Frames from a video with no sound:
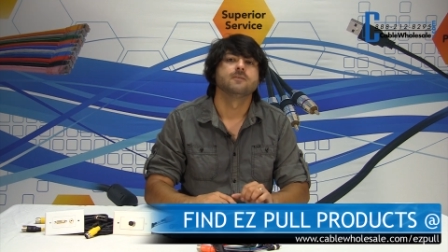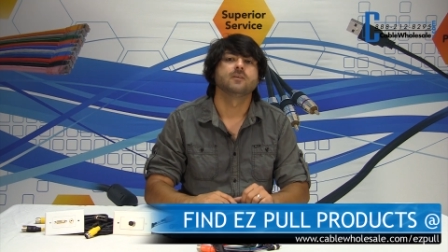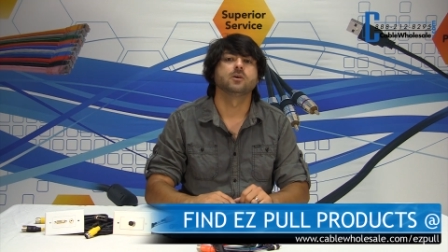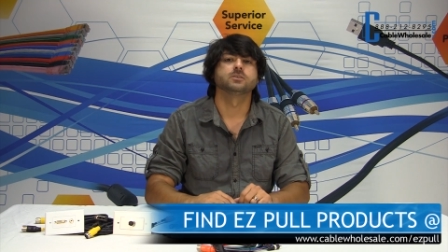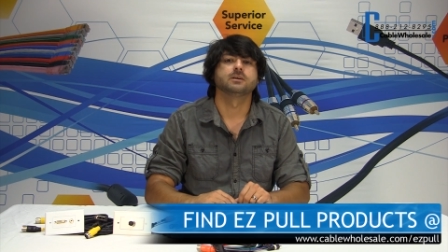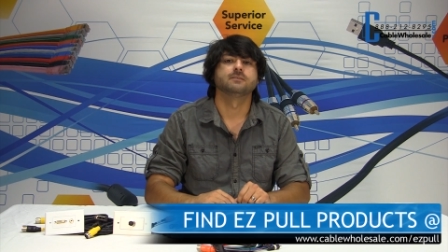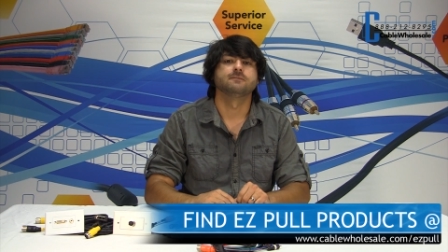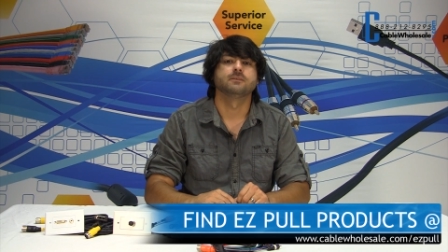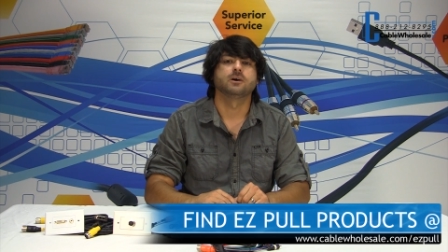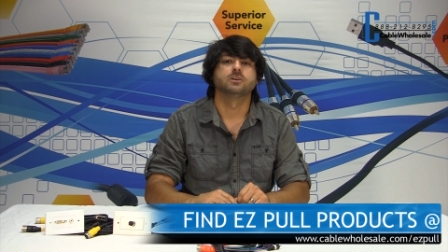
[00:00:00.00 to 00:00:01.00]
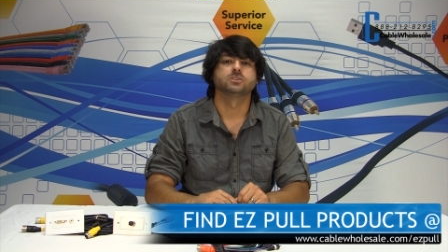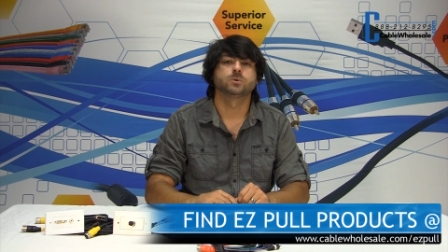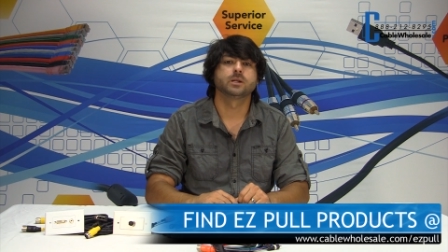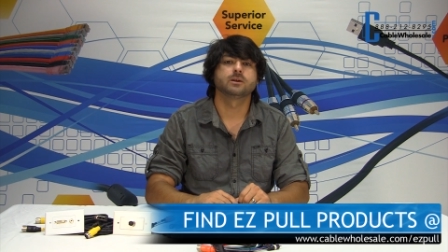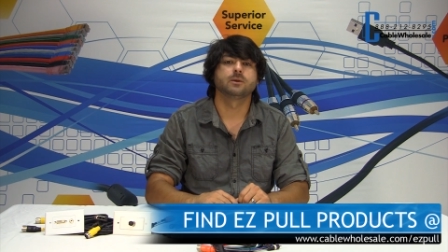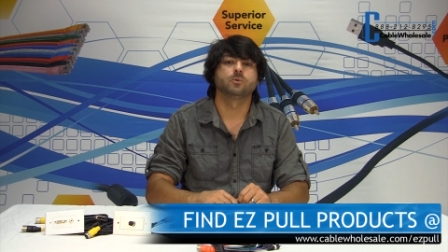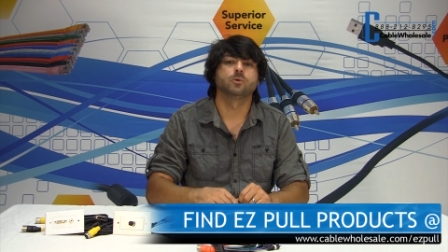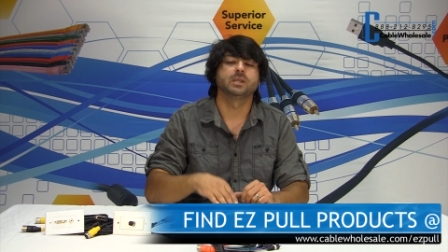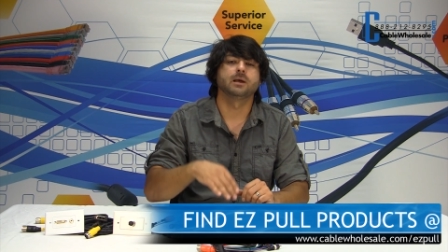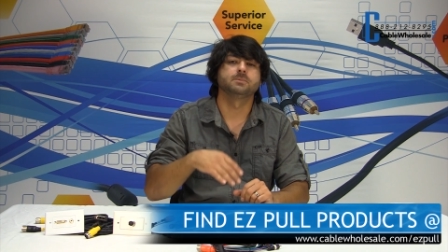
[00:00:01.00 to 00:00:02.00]
Follow us on, on Twitter, and we'll
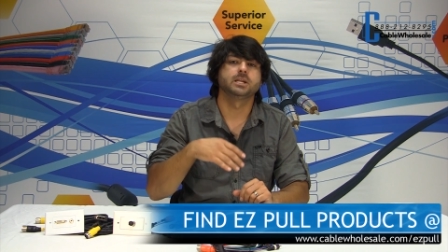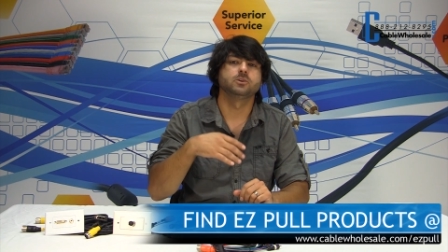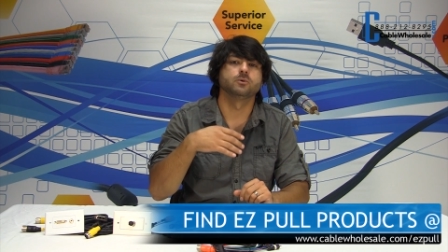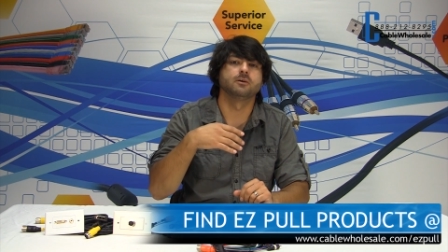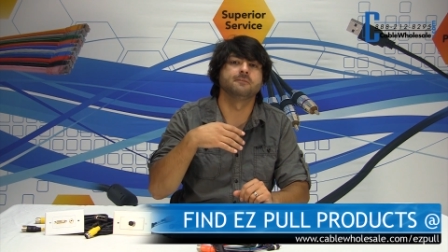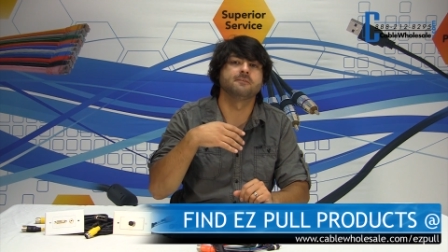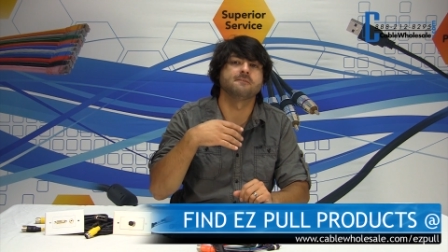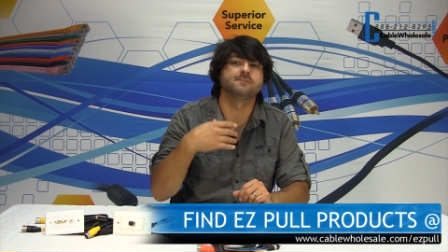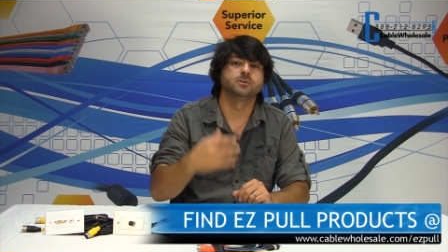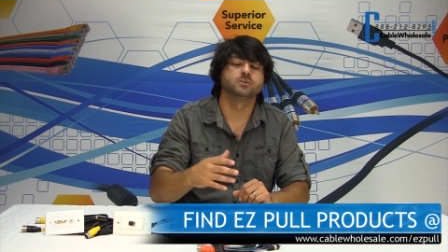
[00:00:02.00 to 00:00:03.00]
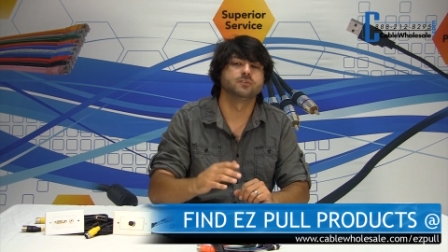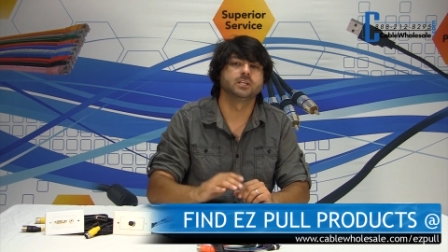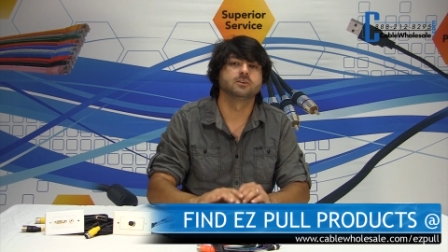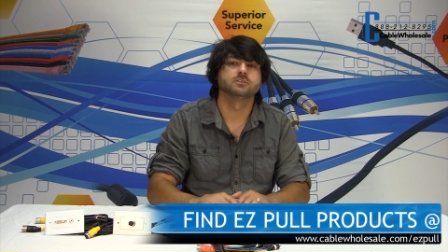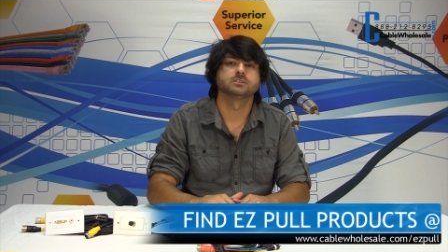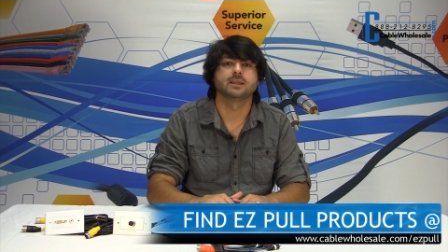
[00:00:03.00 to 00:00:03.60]
be updating you of future videos.